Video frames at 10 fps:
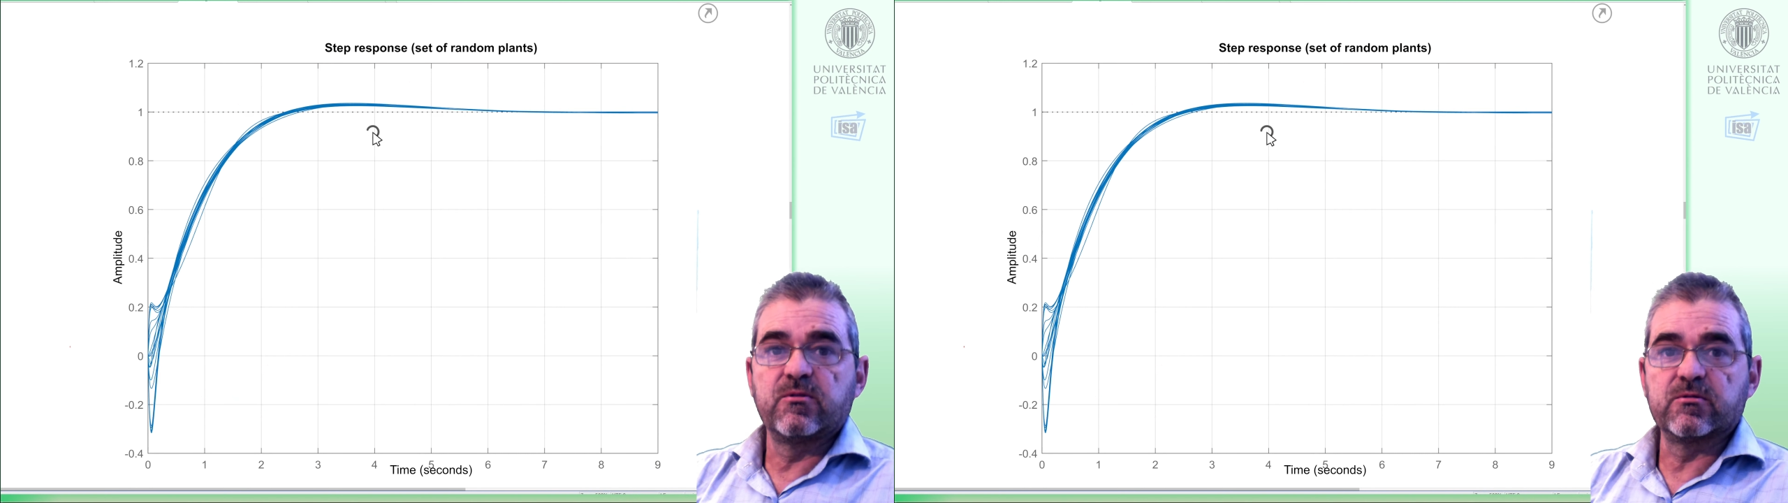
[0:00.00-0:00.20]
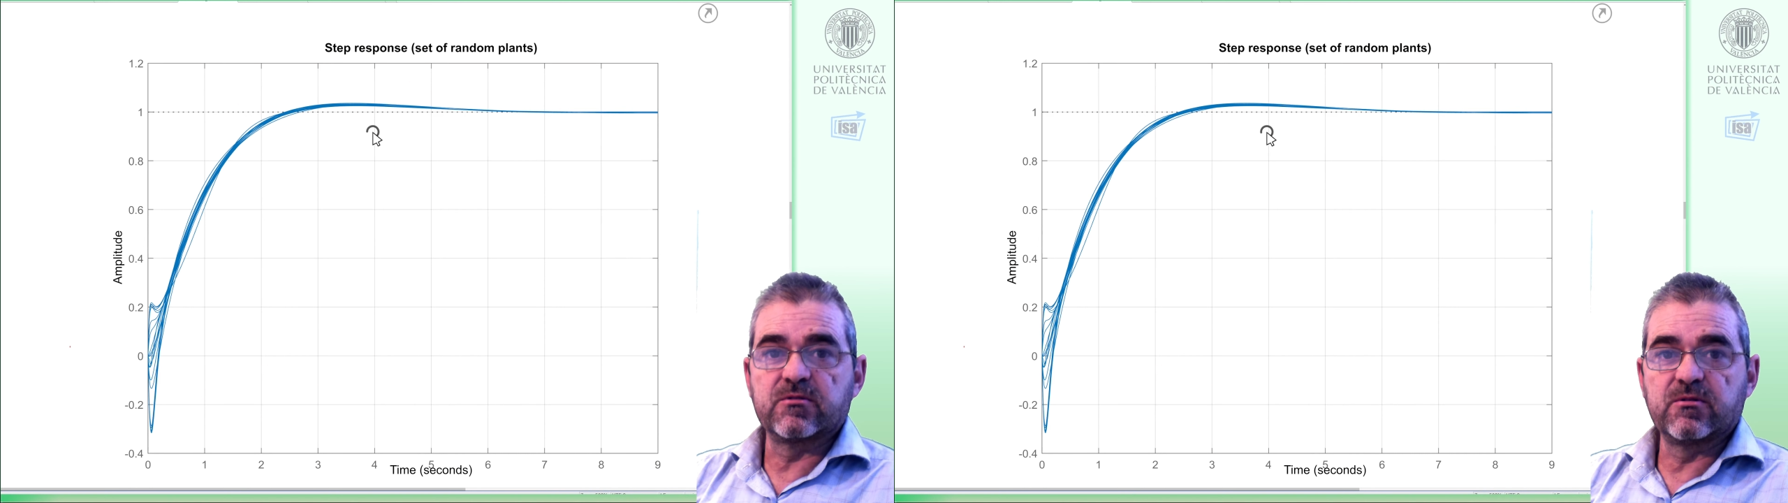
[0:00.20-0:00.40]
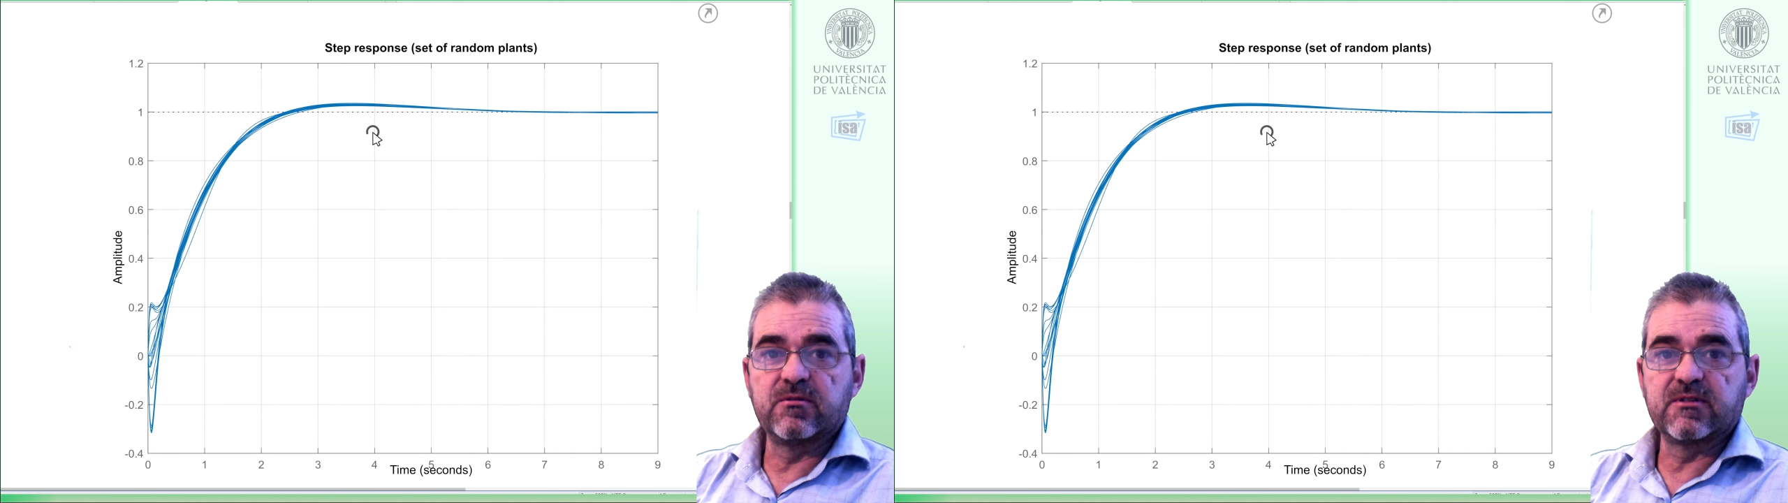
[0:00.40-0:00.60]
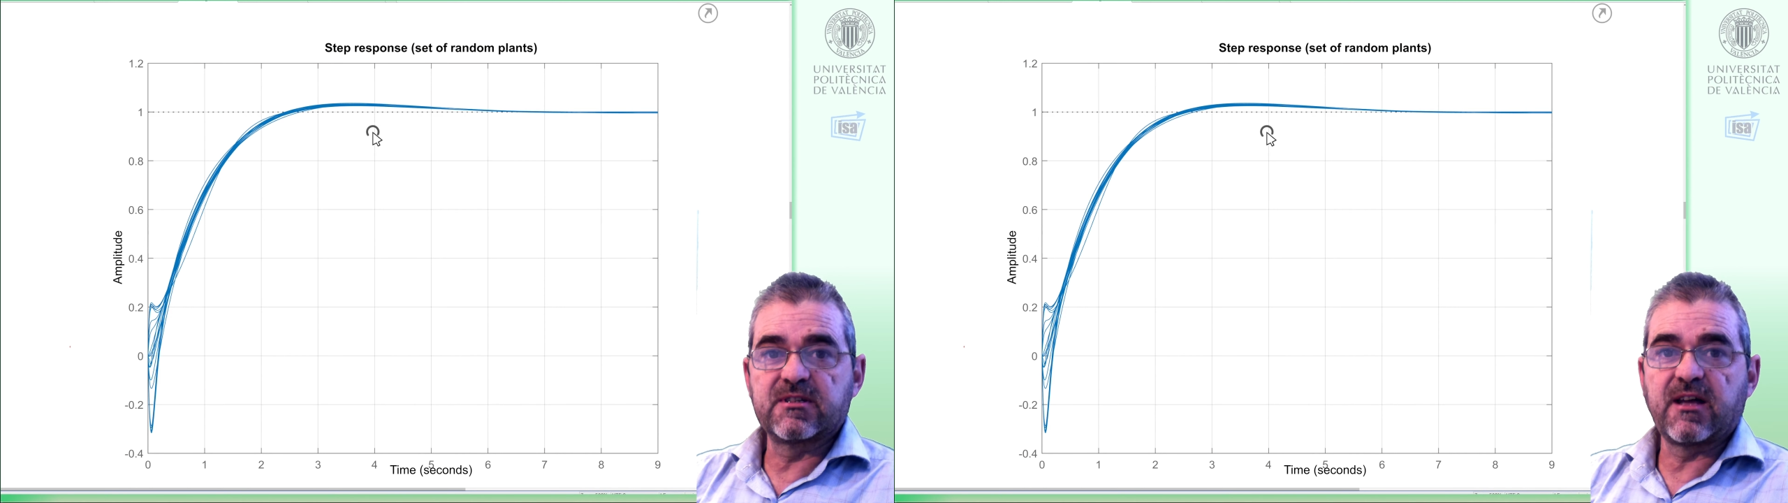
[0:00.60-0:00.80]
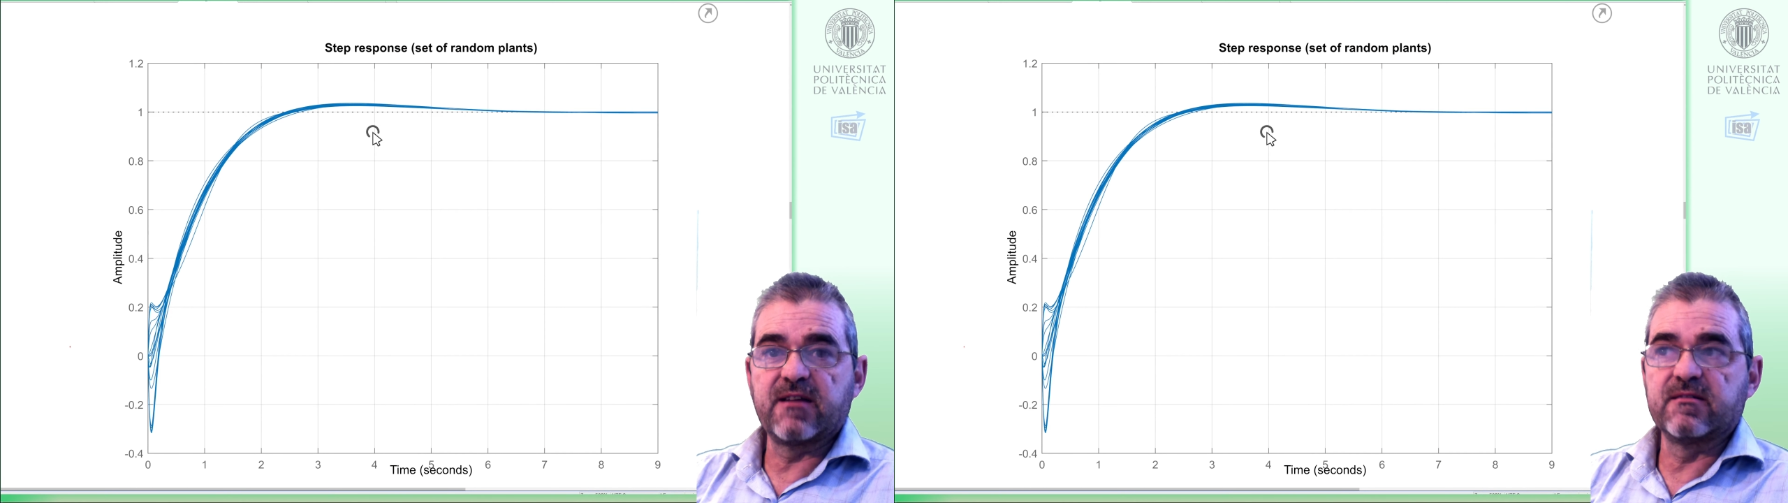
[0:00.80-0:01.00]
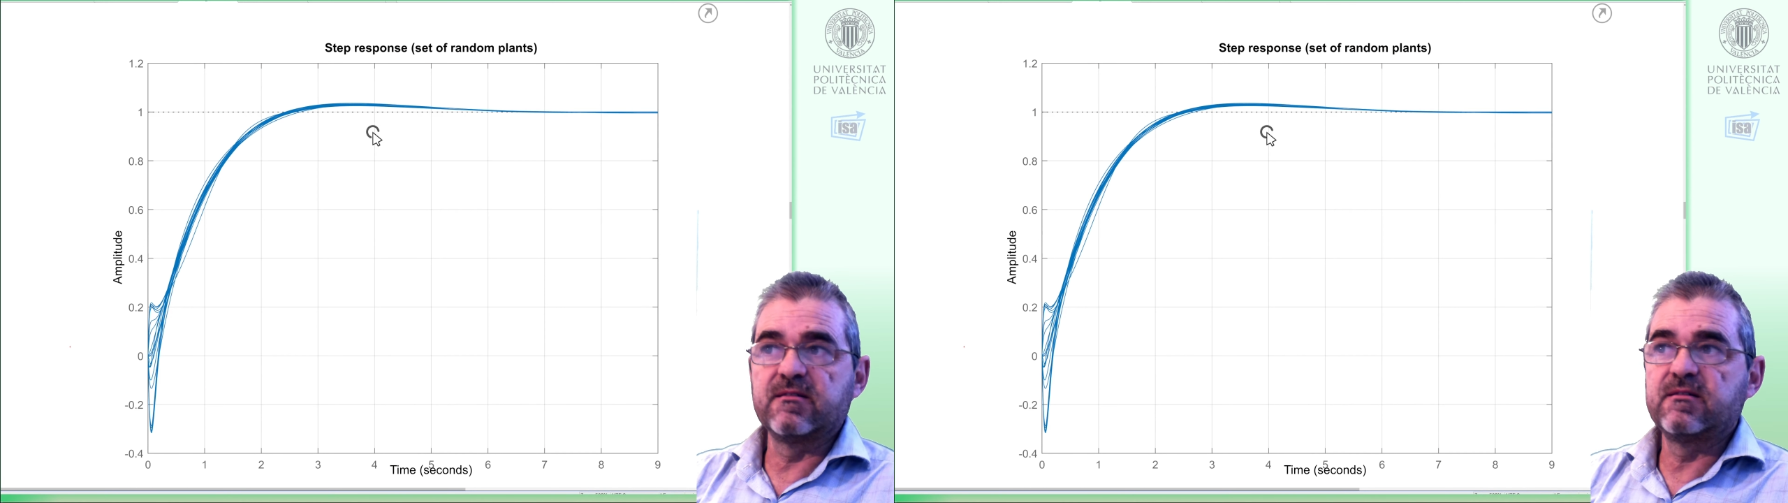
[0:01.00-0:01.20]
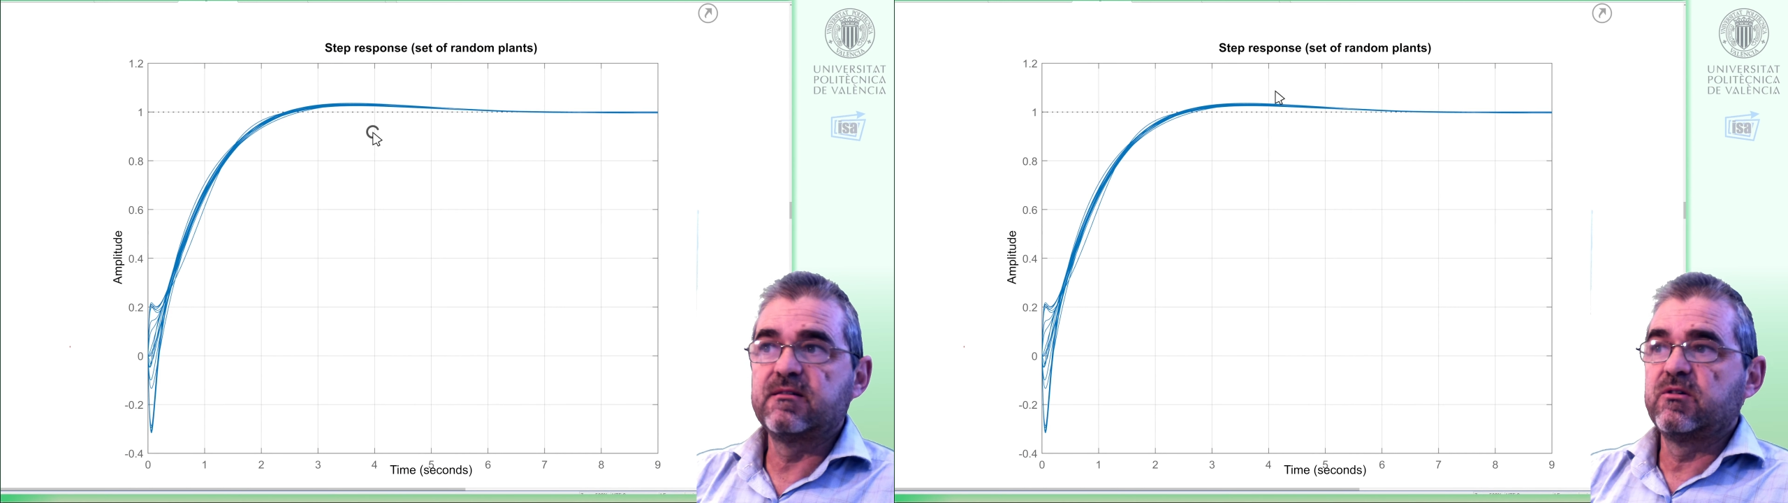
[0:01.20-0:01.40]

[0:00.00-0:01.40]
control designer